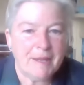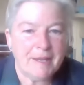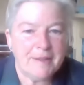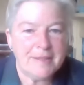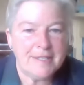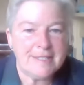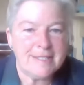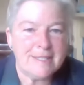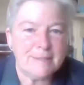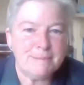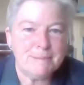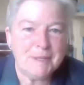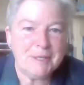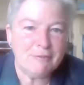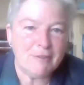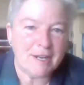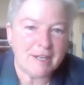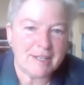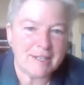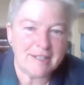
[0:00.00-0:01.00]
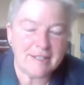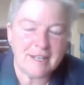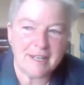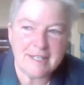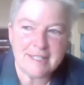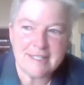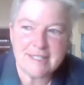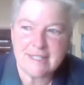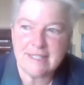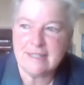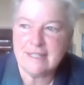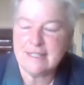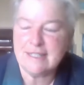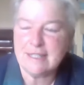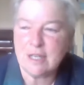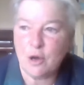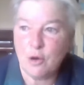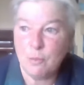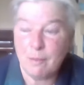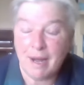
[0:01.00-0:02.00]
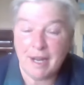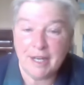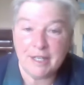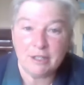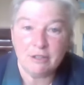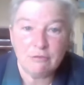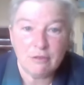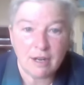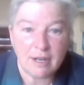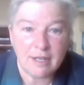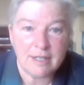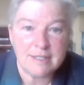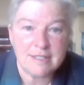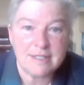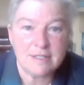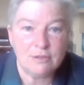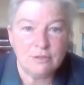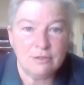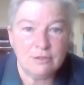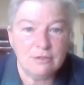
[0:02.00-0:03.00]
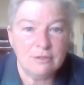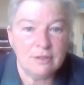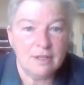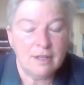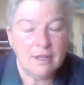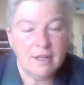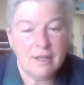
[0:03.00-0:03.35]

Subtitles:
And this has been recognized in this whole mycorrhizal